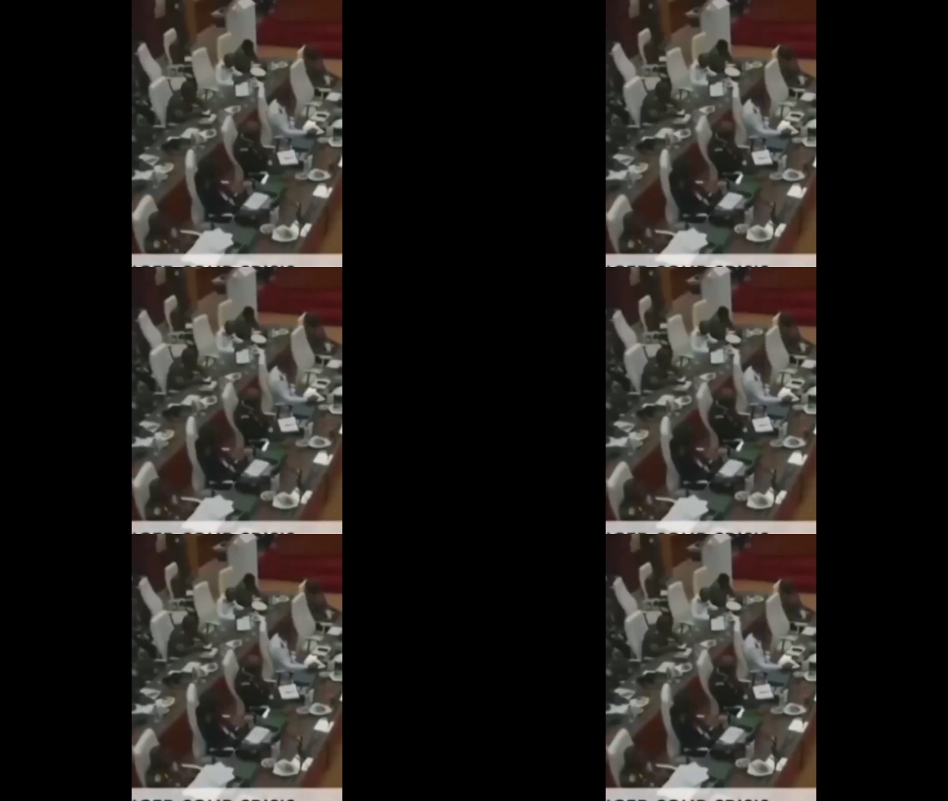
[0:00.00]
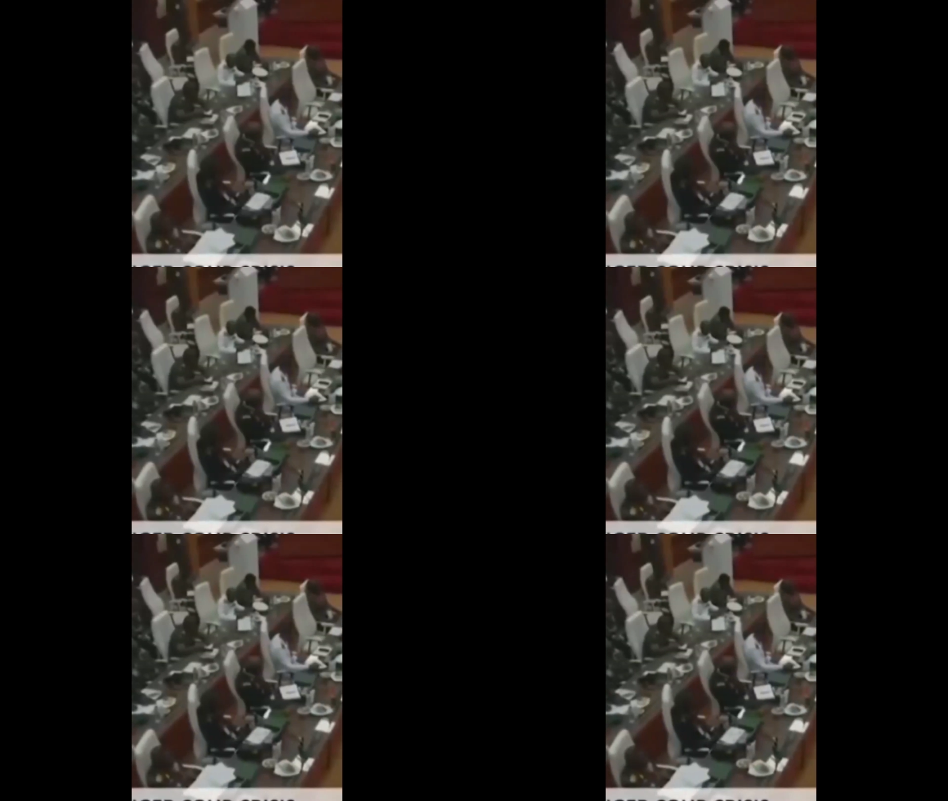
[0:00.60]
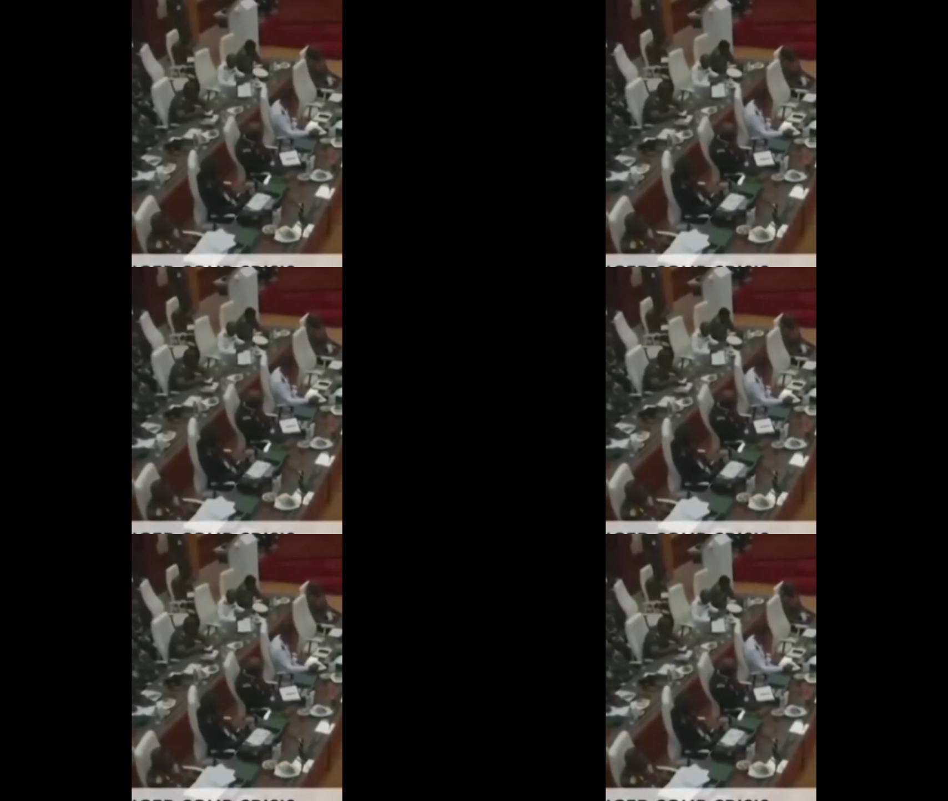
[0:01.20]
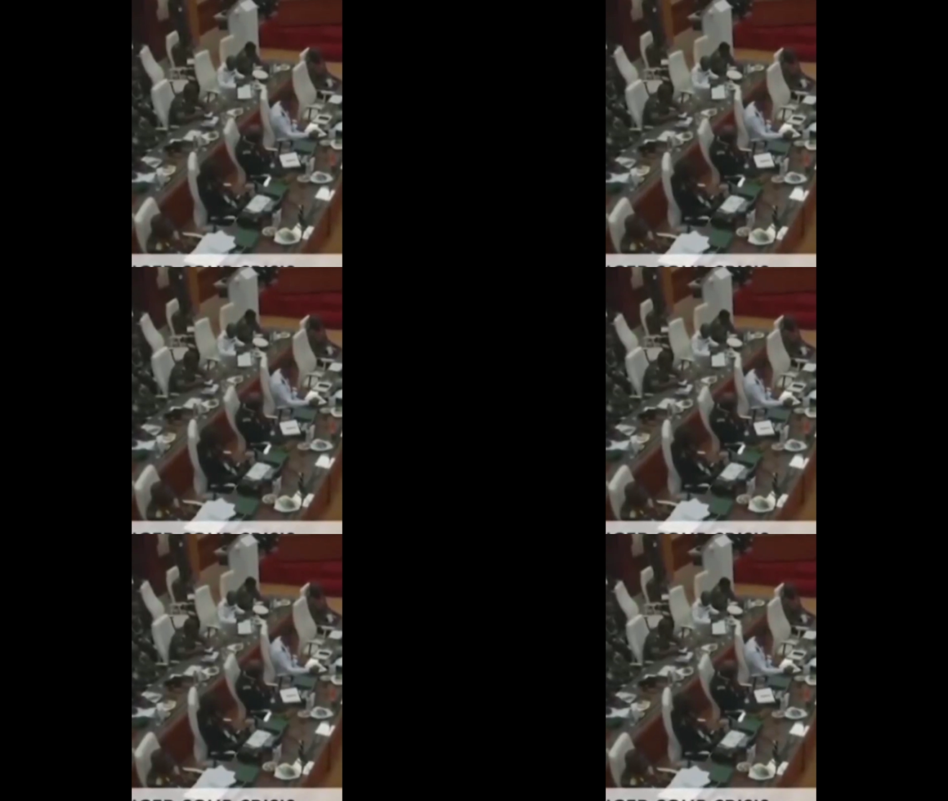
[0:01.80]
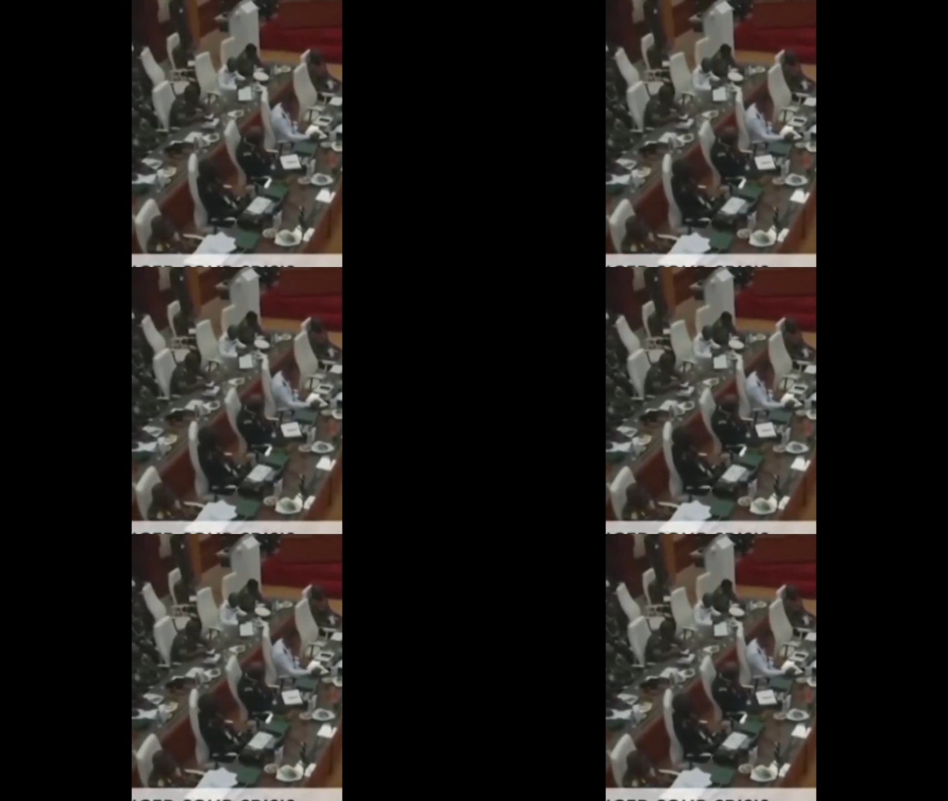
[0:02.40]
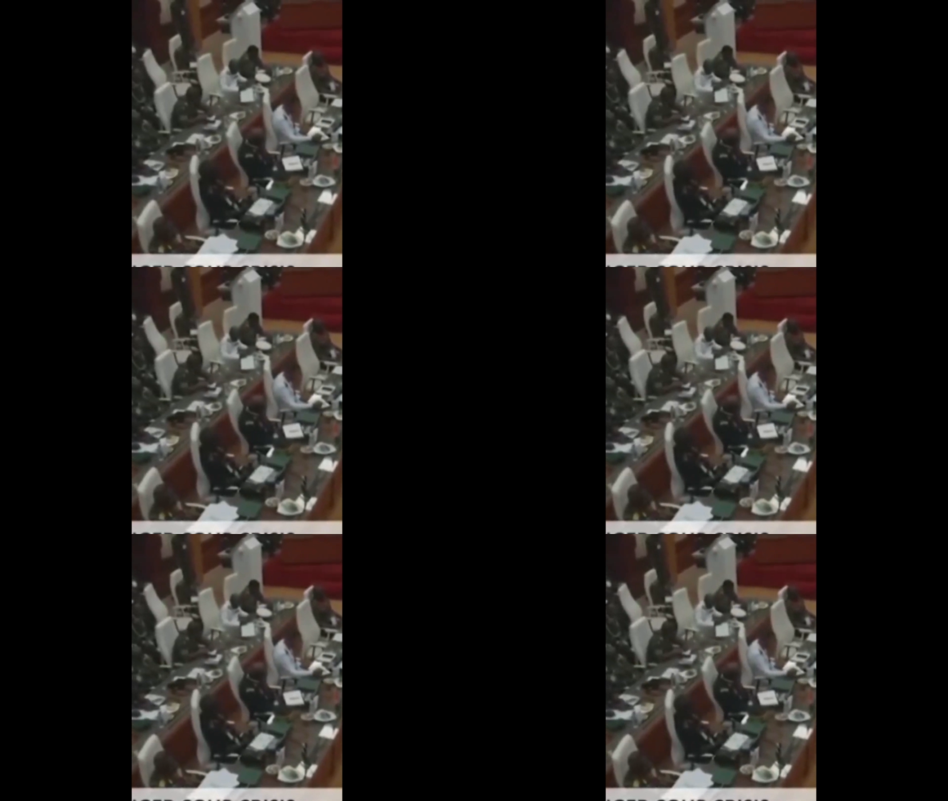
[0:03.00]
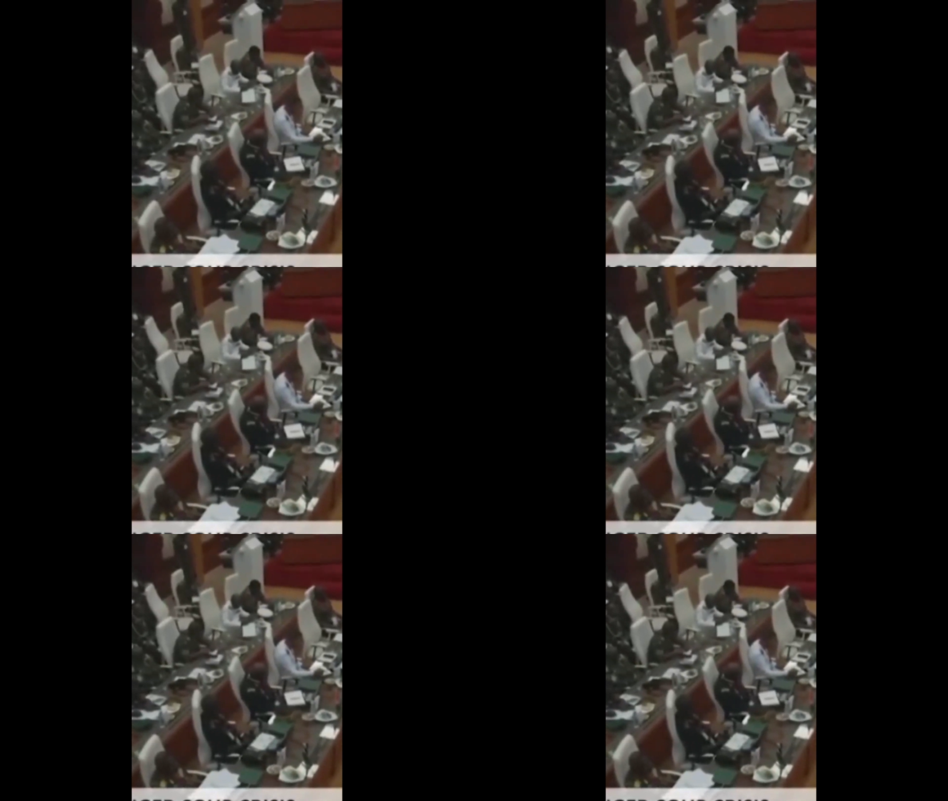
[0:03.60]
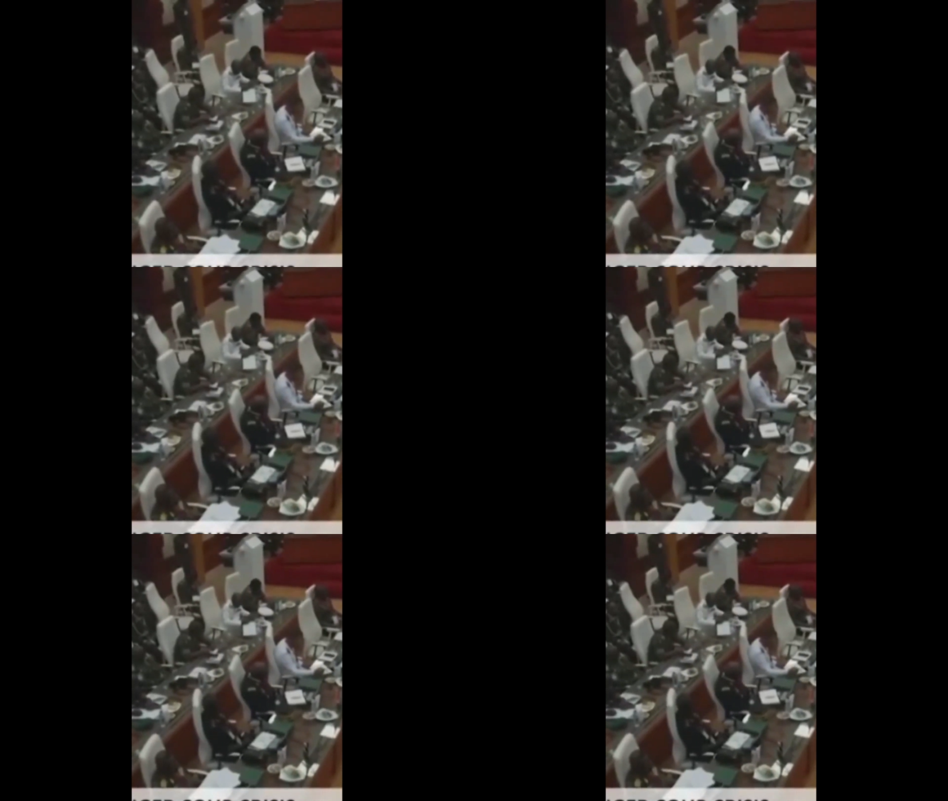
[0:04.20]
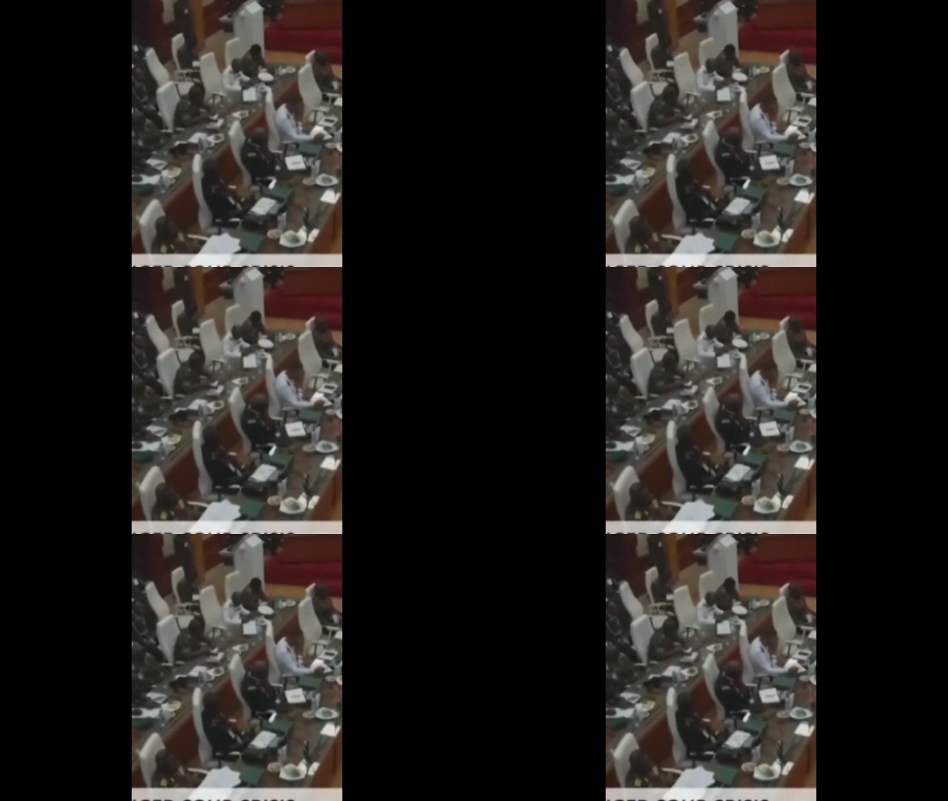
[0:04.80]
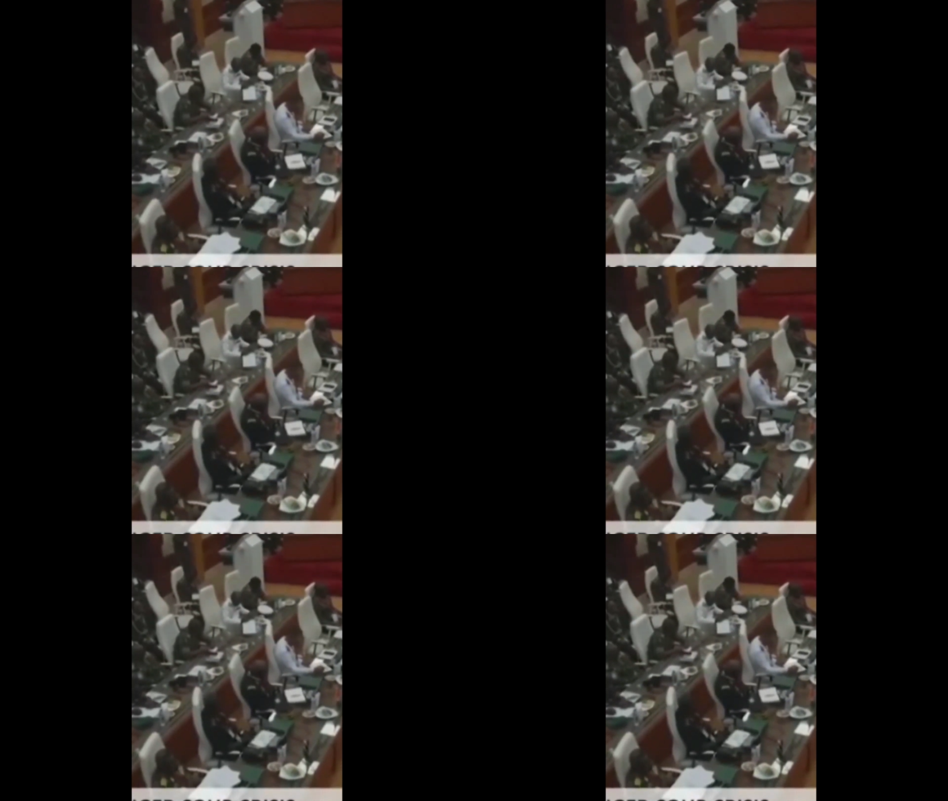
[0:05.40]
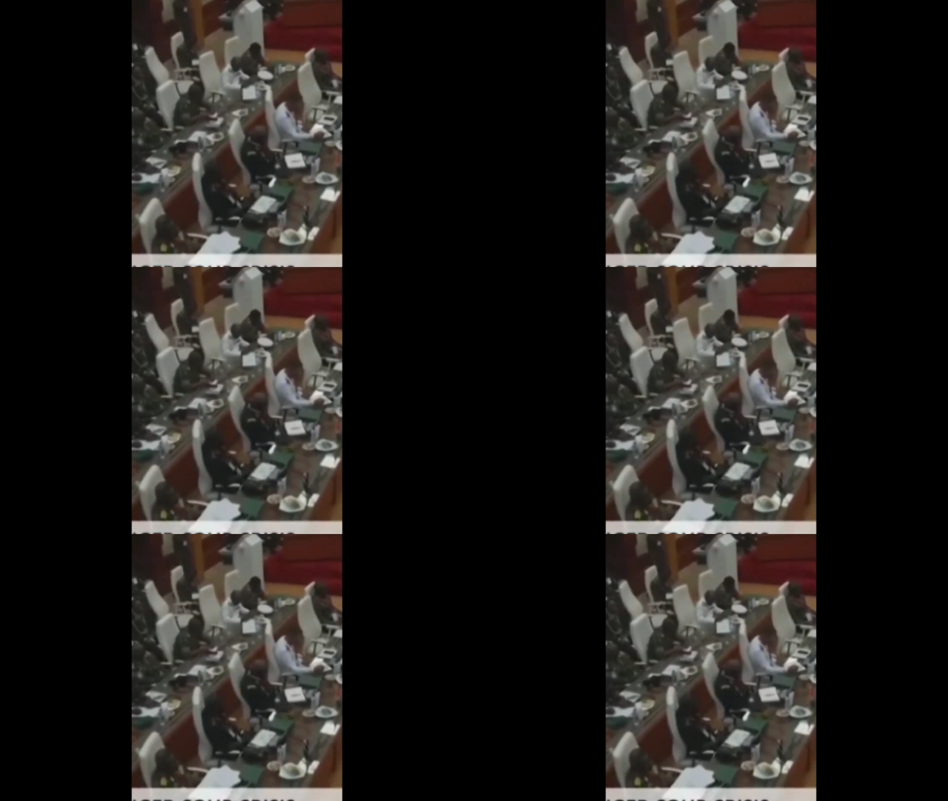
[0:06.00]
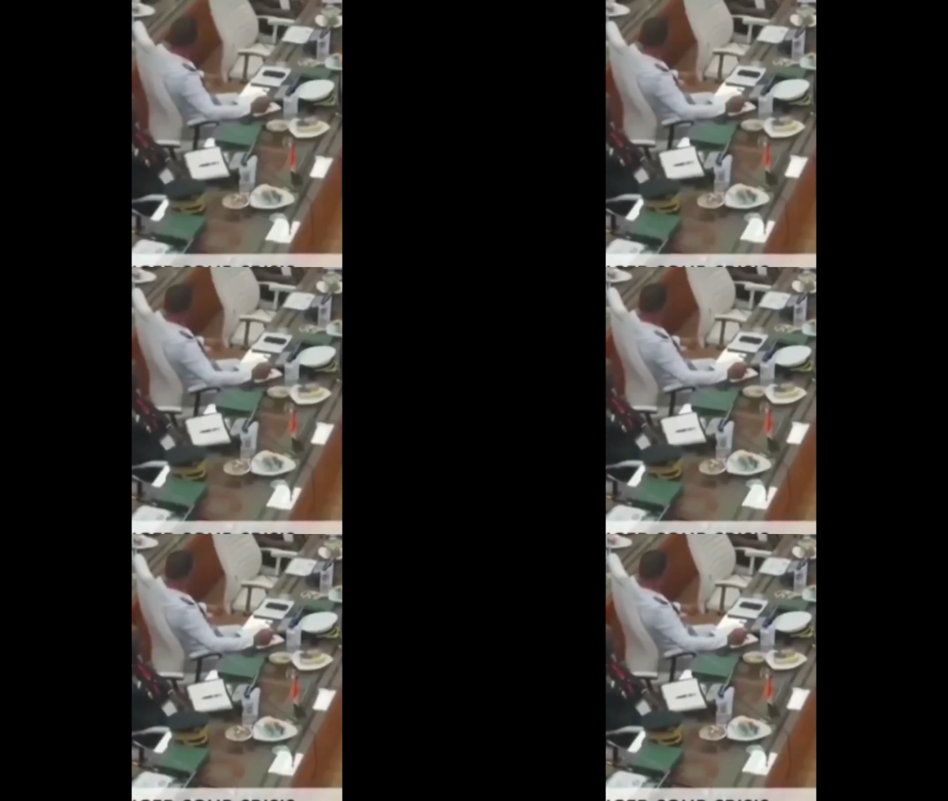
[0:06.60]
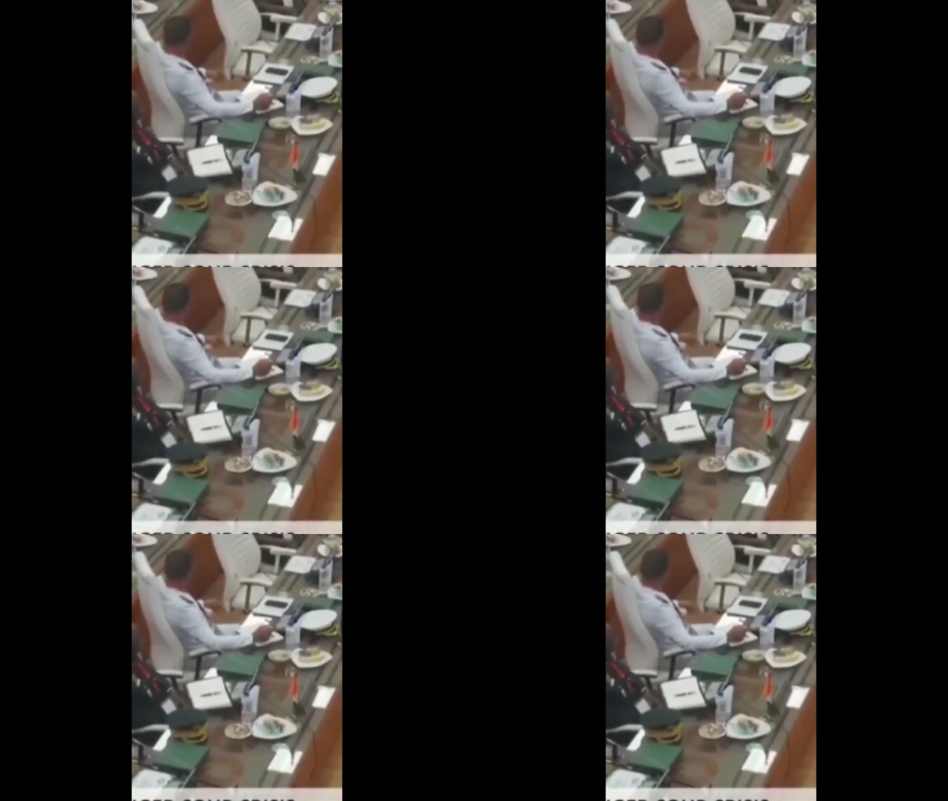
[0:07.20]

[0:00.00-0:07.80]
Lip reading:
(no speaker visible)